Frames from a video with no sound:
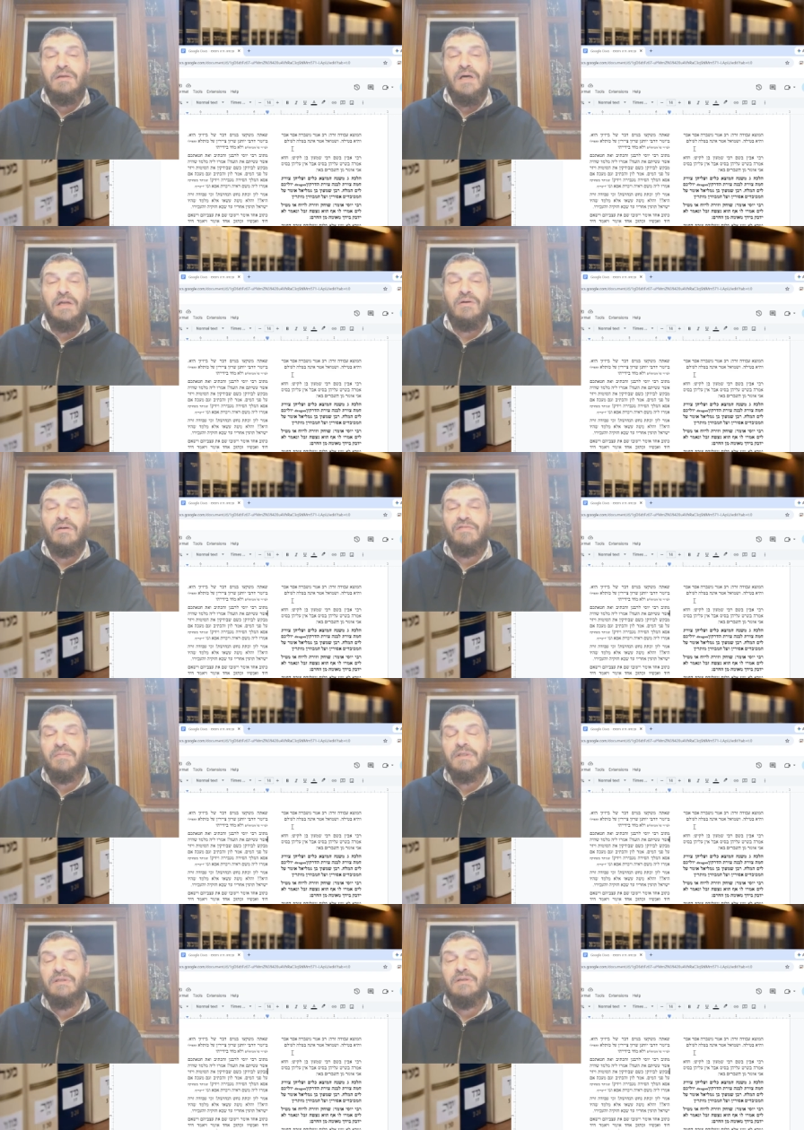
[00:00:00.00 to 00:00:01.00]
hanoah from
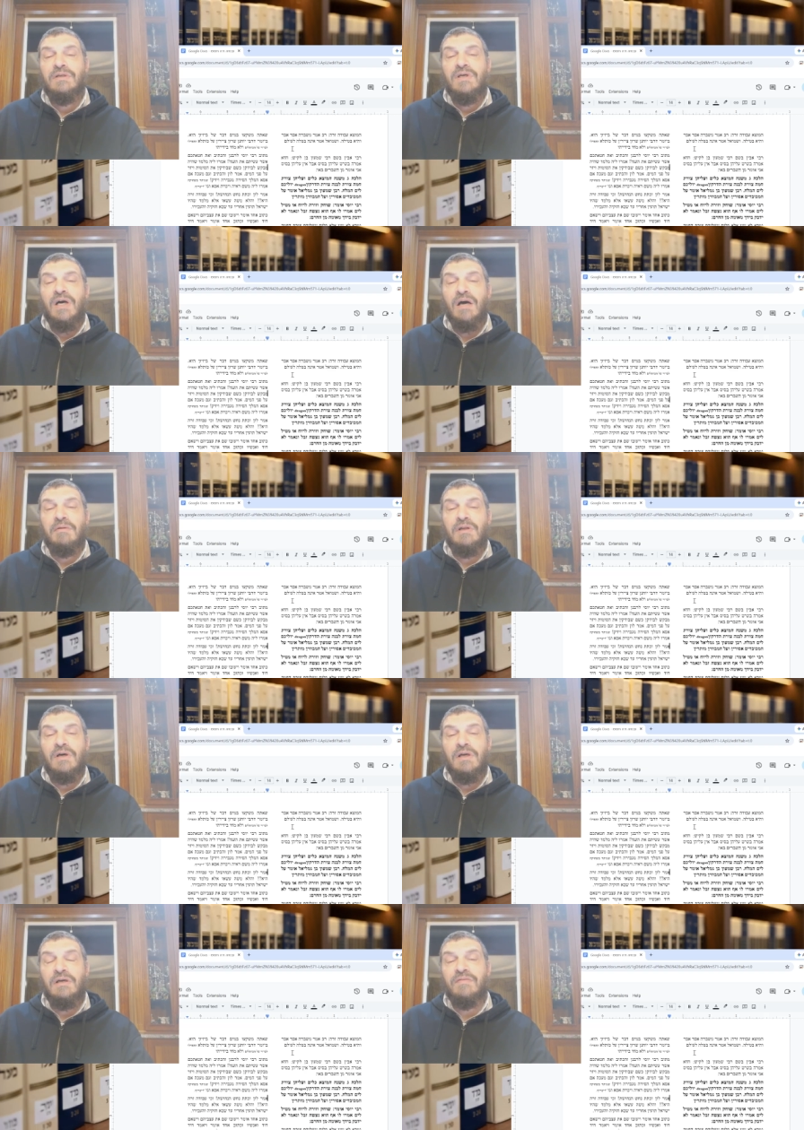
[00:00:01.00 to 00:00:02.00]
it.
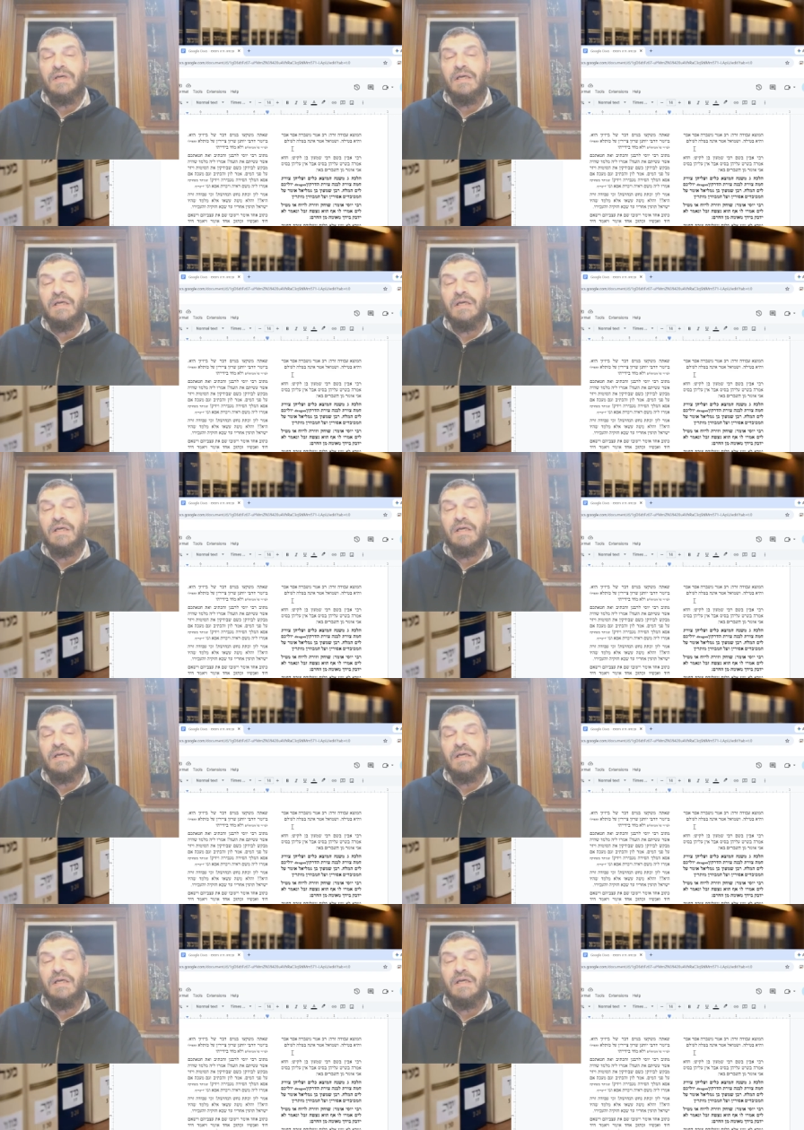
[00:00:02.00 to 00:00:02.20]
Moshe